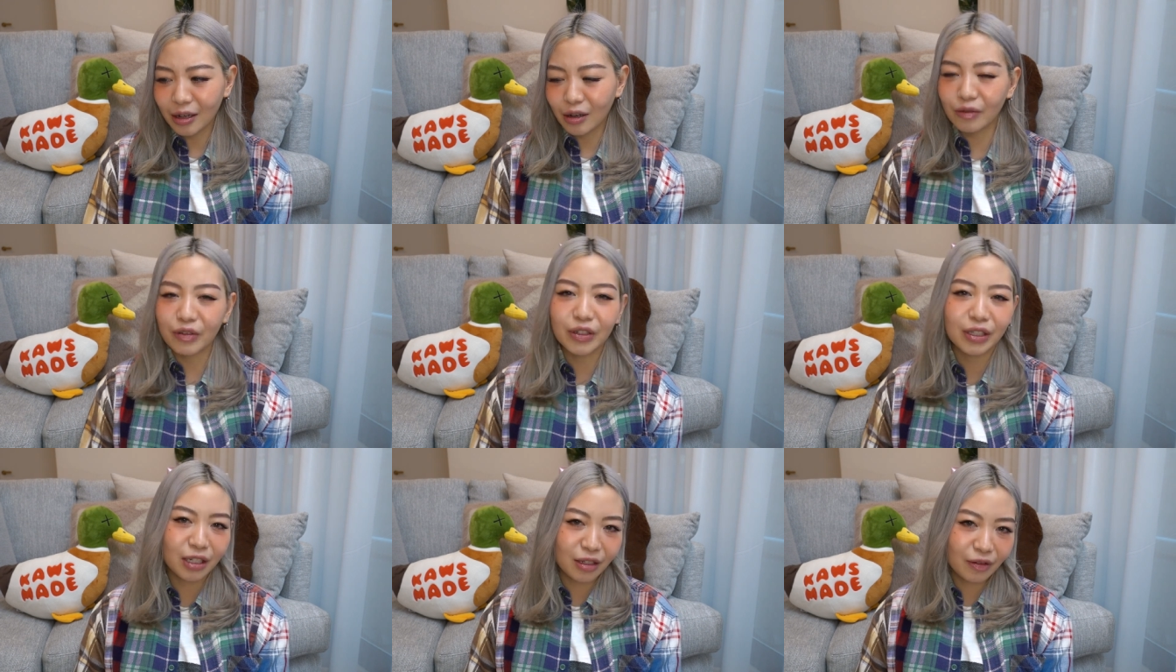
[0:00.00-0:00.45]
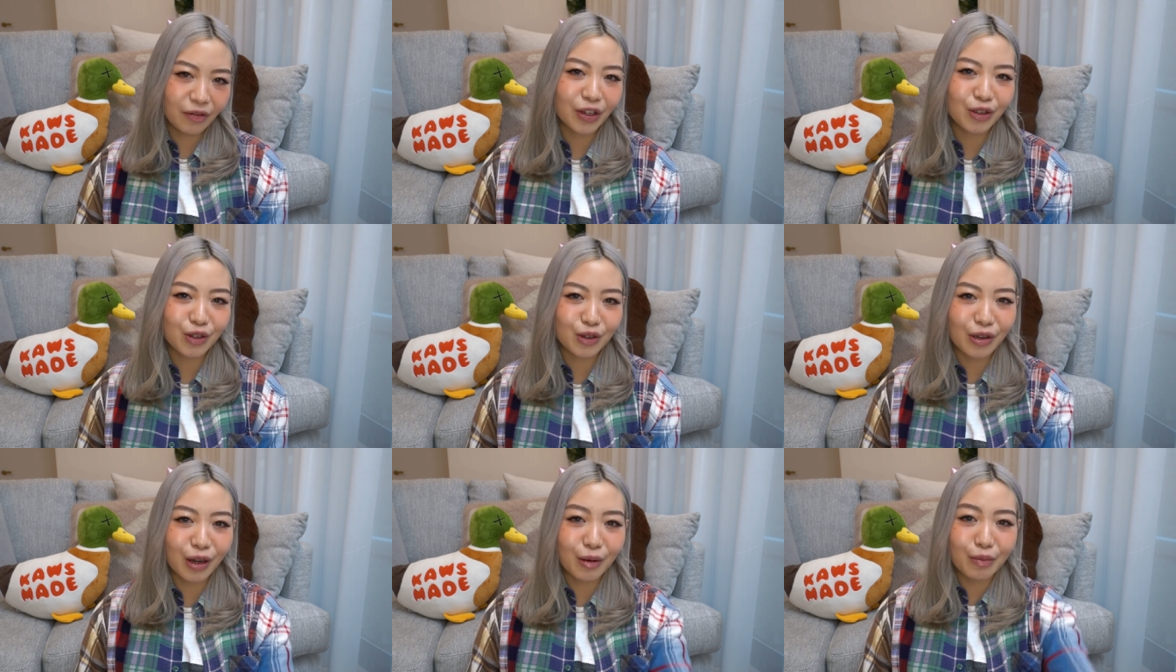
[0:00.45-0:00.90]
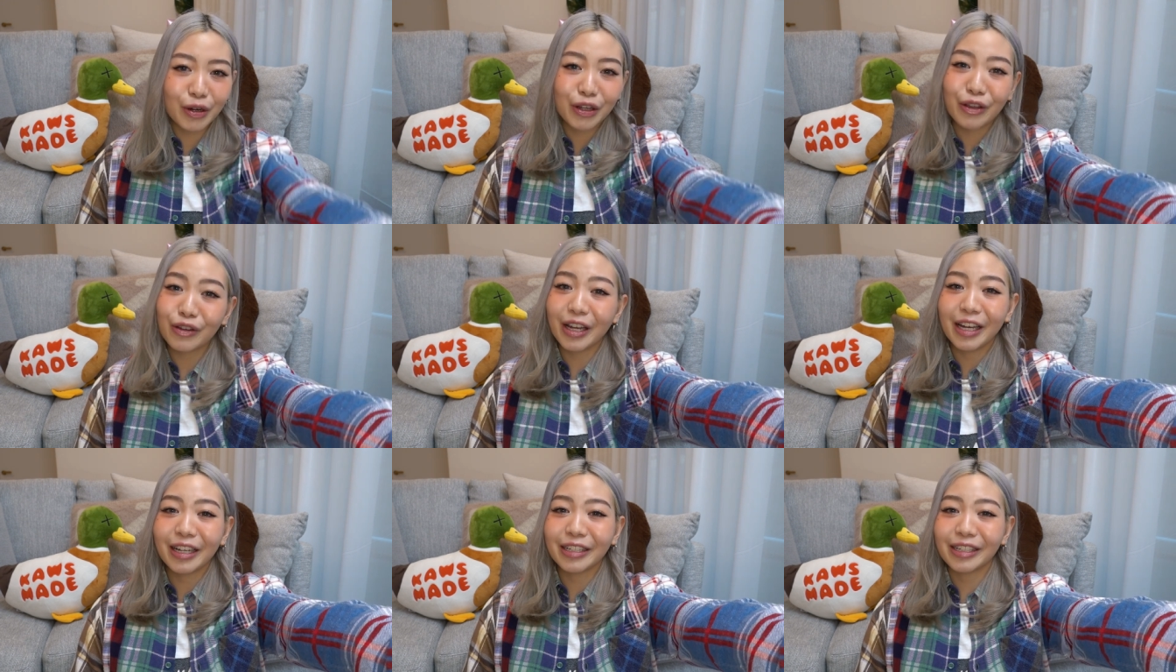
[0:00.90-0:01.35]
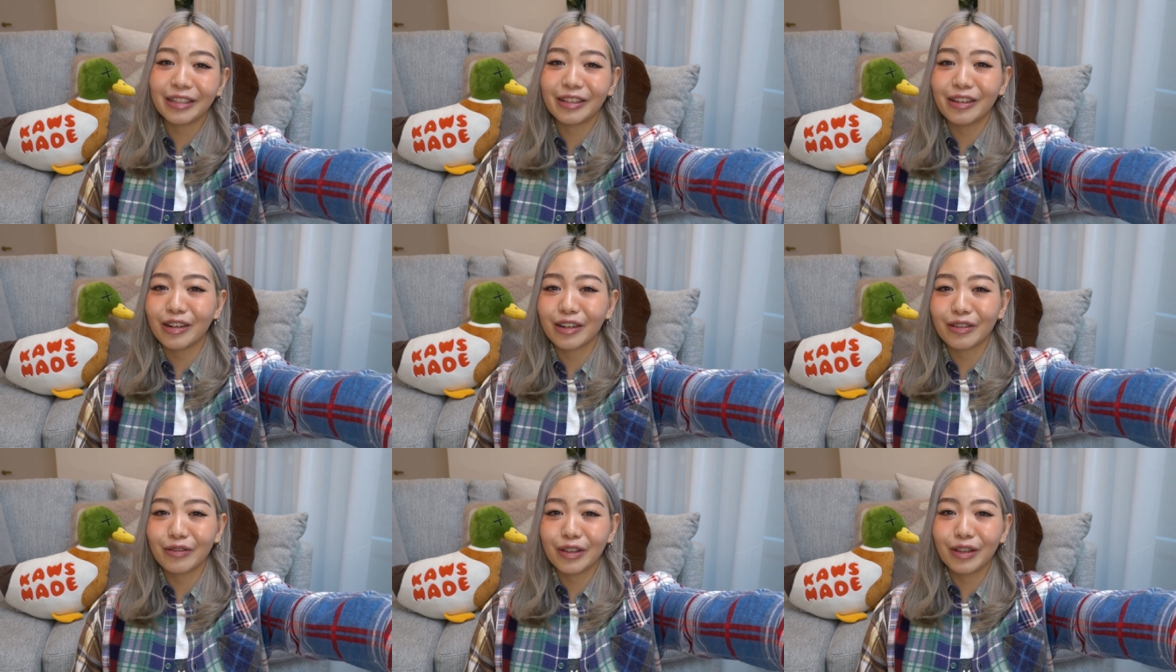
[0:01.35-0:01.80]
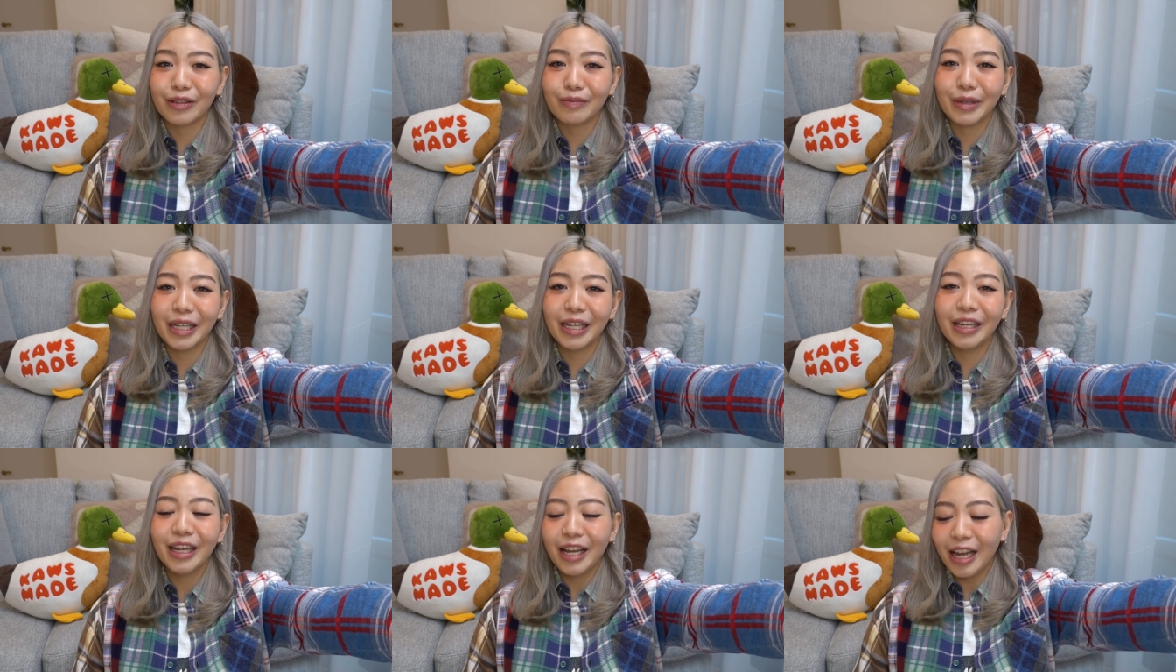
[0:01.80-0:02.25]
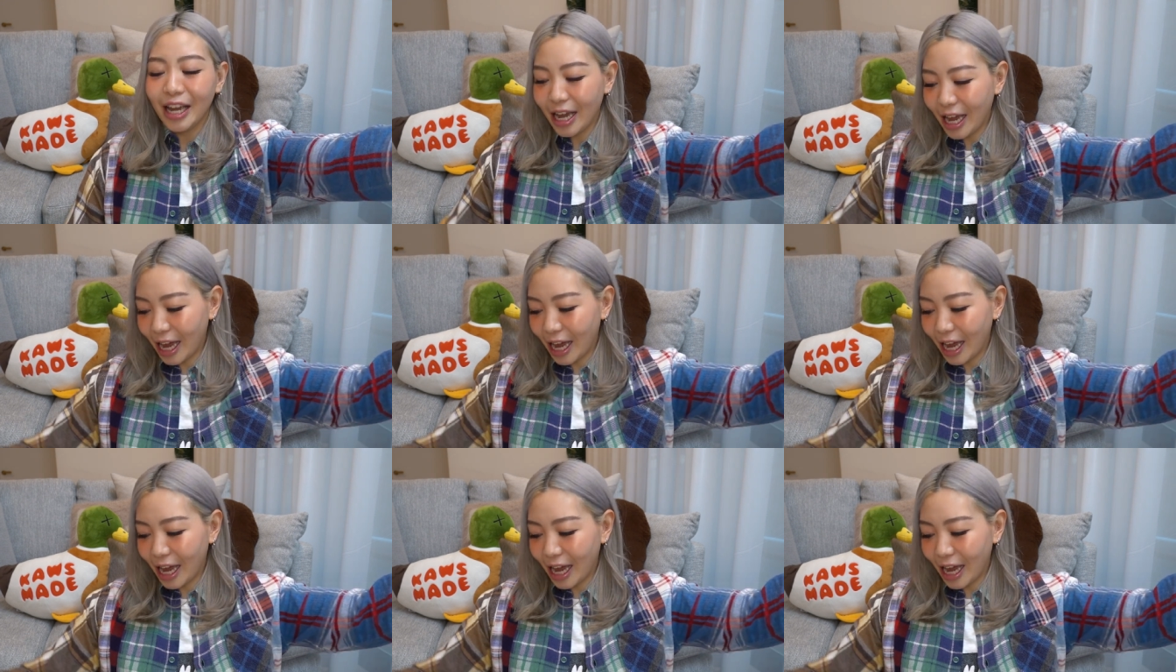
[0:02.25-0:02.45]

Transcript: Obviously if I do I'll bring you guys along with me.